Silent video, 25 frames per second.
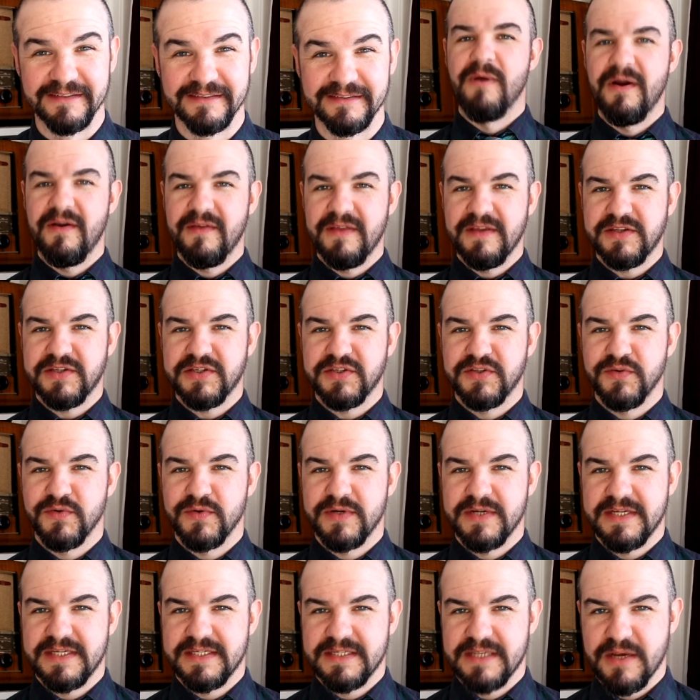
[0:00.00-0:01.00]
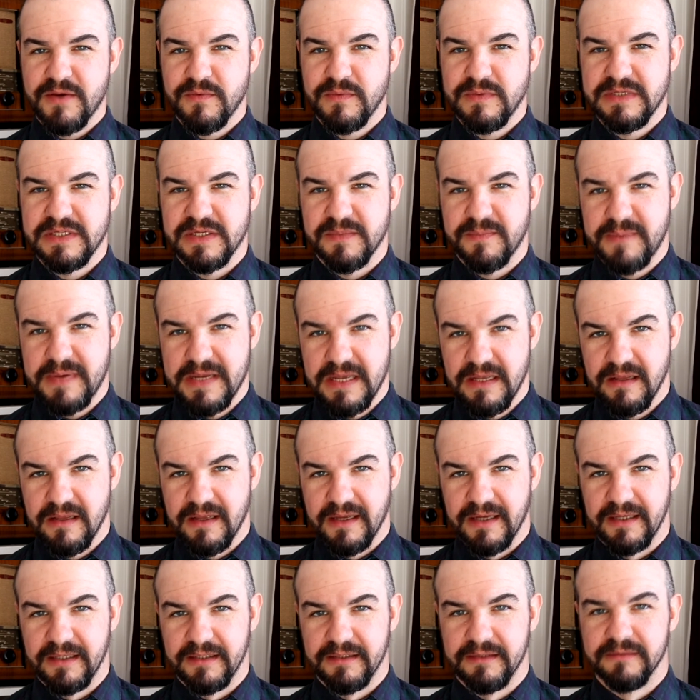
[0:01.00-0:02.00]
While this story sounds
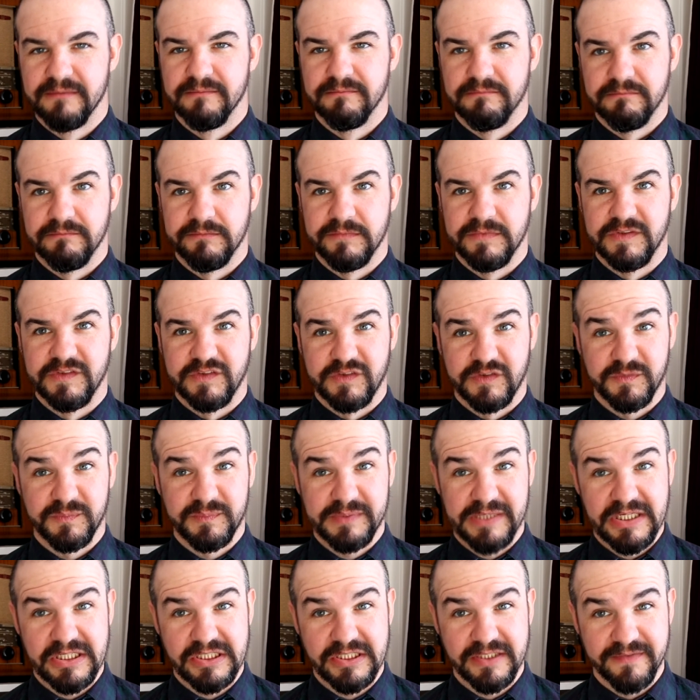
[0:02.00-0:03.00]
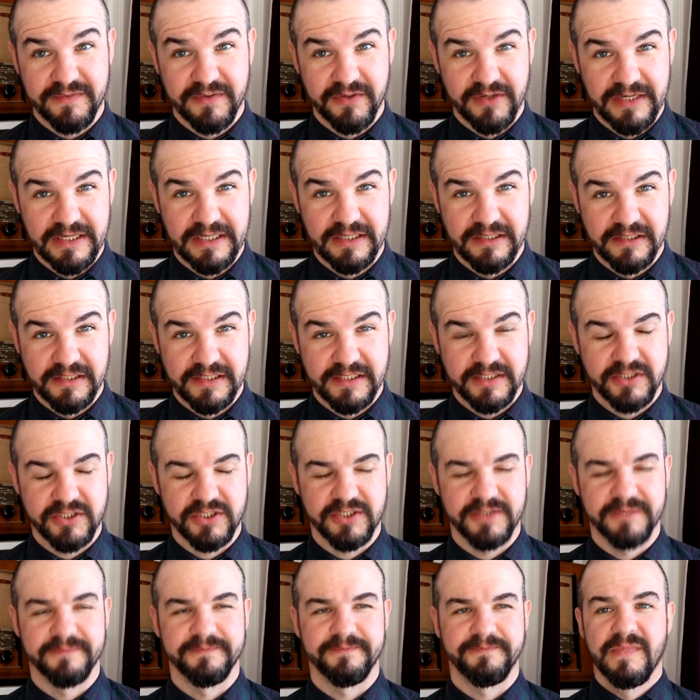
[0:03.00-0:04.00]
appealing, especially if you're
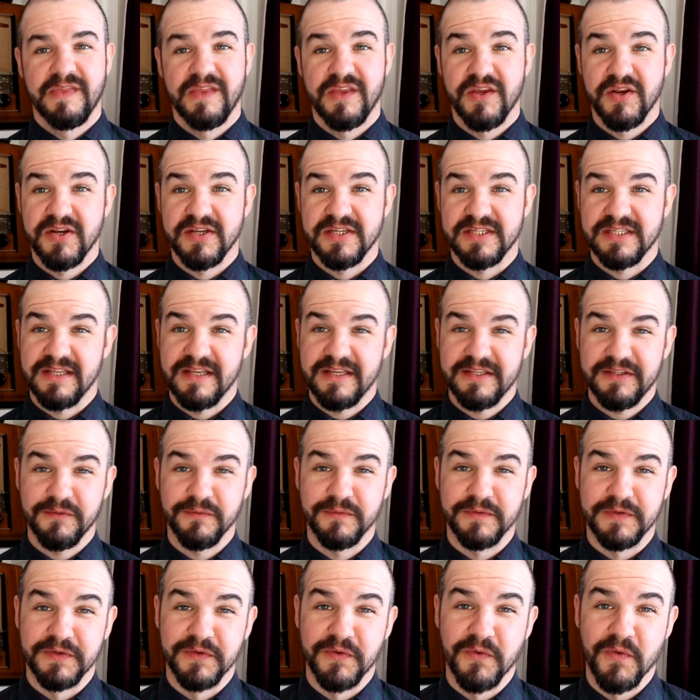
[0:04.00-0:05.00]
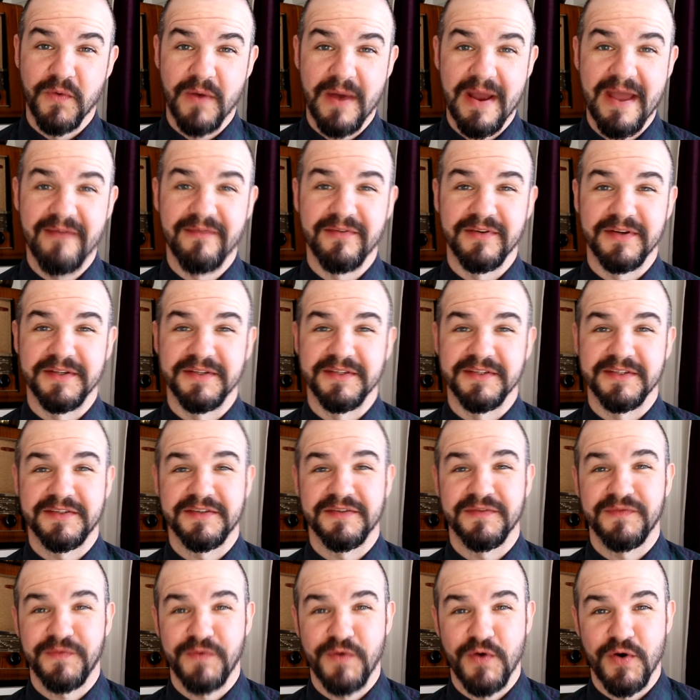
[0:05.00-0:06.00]
English, there is little to no evidence
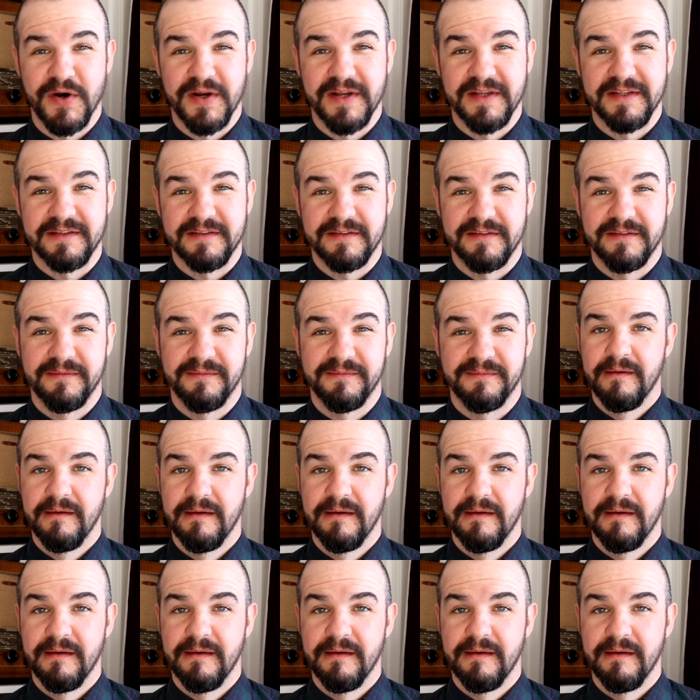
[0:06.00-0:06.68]
for it.